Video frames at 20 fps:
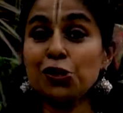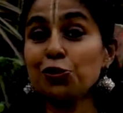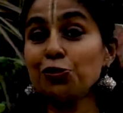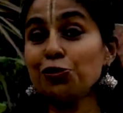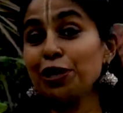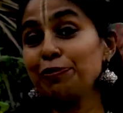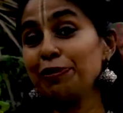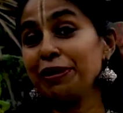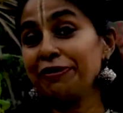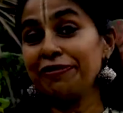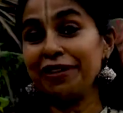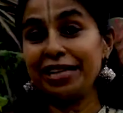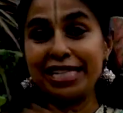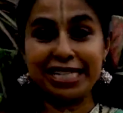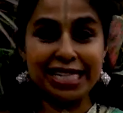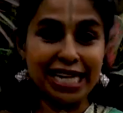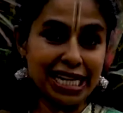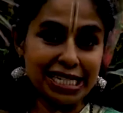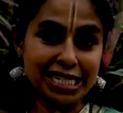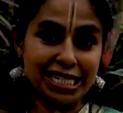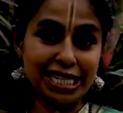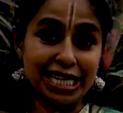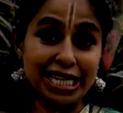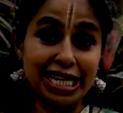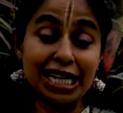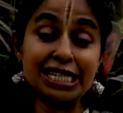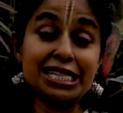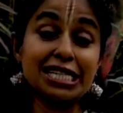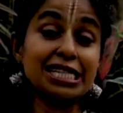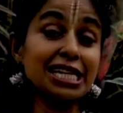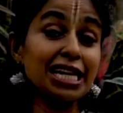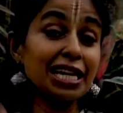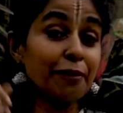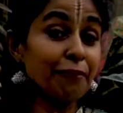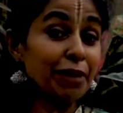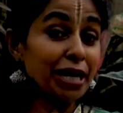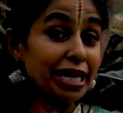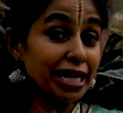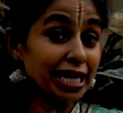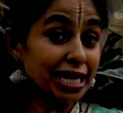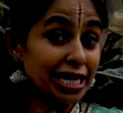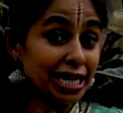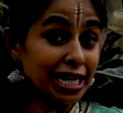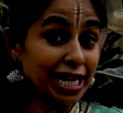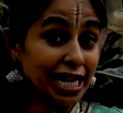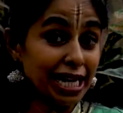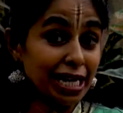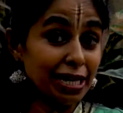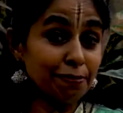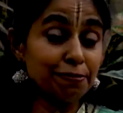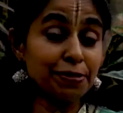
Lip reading: You will be fantastic. And seek medical help.